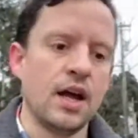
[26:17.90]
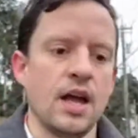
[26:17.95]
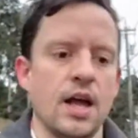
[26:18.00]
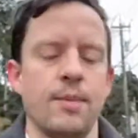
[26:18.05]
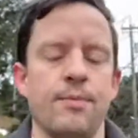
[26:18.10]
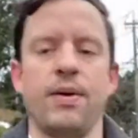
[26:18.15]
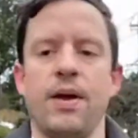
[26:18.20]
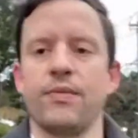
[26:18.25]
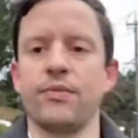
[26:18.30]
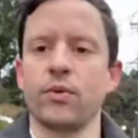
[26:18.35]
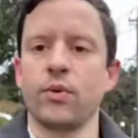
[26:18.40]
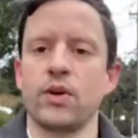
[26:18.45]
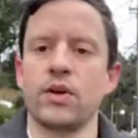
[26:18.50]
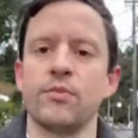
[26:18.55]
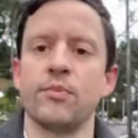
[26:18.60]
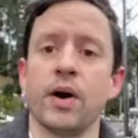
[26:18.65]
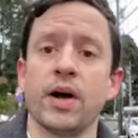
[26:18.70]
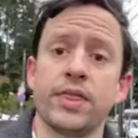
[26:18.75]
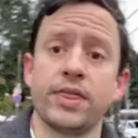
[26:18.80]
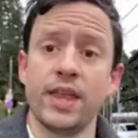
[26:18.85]
pay for what you
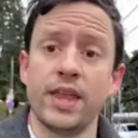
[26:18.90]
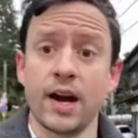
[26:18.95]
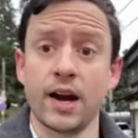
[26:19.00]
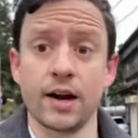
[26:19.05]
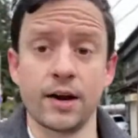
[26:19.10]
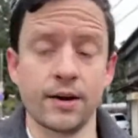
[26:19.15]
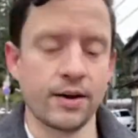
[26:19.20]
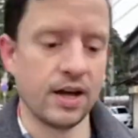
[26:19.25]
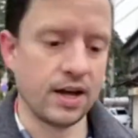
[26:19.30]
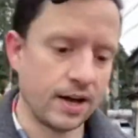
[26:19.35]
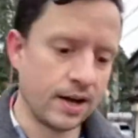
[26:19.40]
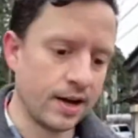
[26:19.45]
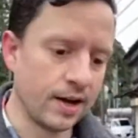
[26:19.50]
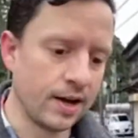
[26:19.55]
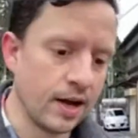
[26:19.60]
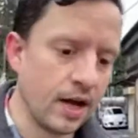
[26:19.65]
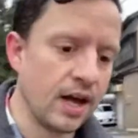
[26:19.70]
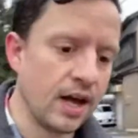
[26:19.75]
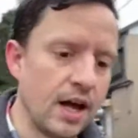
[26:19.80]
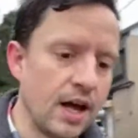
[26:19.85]
bought there.
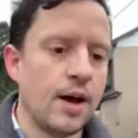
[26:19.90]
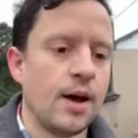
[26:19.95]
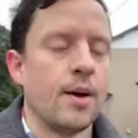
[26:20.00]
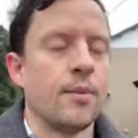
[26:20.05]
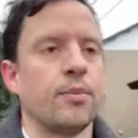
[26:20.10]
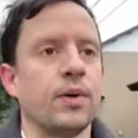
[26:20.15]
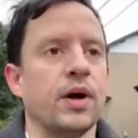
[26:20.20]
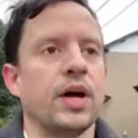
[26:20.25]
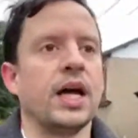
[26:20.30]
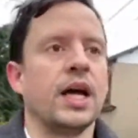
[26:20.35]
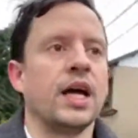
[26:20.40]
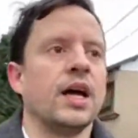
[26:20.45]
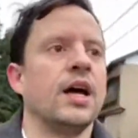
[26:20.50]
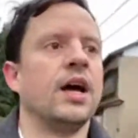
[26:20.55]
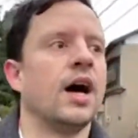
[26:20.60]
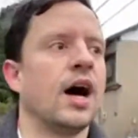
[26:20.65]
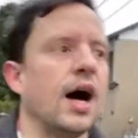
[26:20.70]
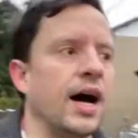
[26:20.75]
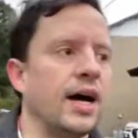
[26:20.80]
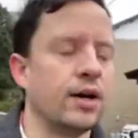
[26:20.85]
But
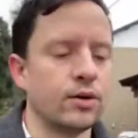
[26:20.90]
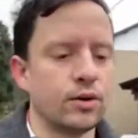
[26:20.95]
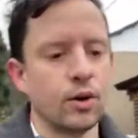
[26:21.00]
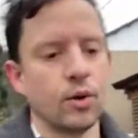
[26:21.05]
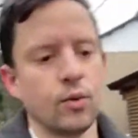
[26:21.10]
I don't know